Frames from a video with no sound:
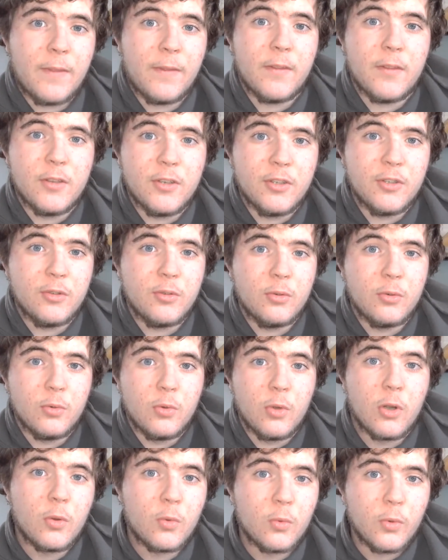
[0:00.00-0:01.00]
the new
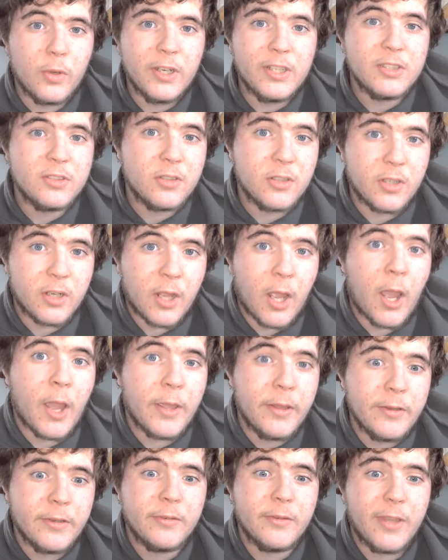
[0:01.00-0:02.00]
Razer
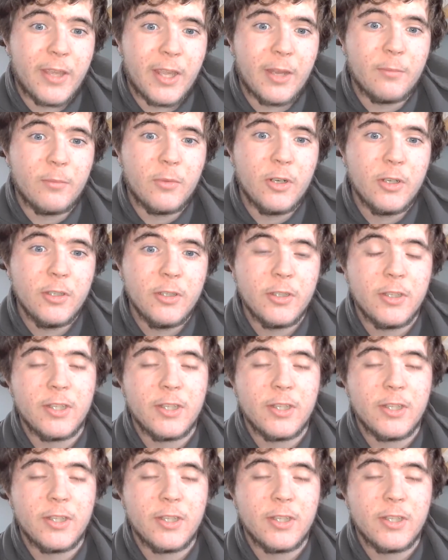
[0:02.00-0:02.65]
Kiyo camera.